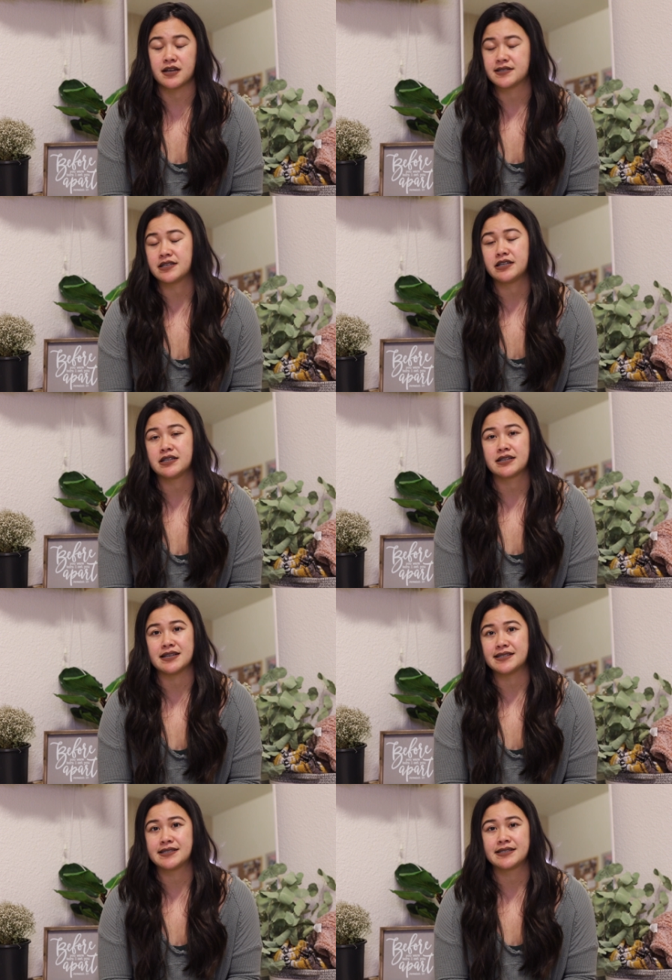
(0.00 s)
custody
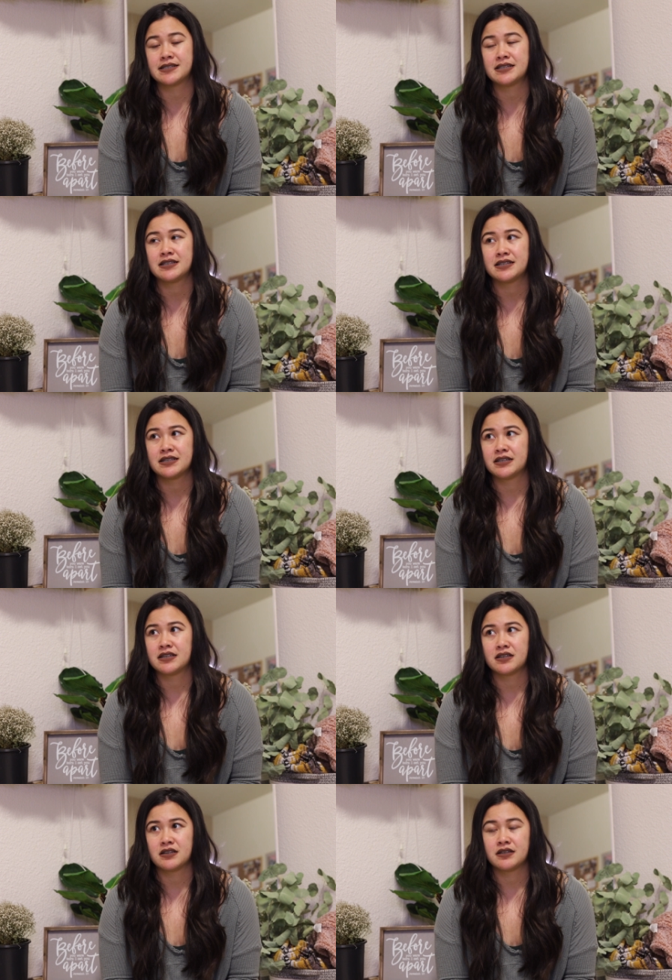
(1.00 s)
because,
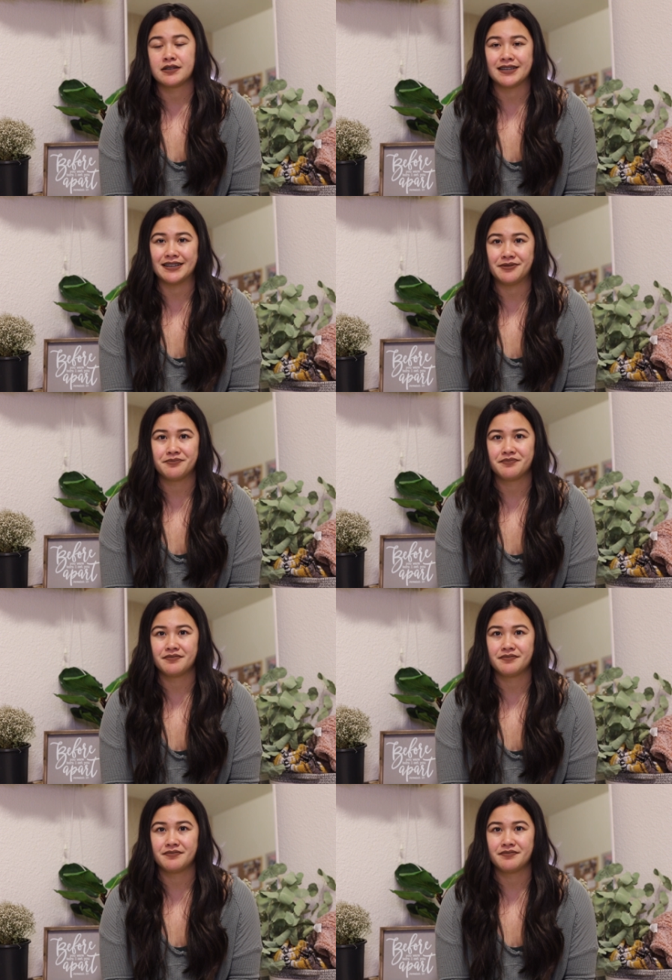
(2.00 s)
you know,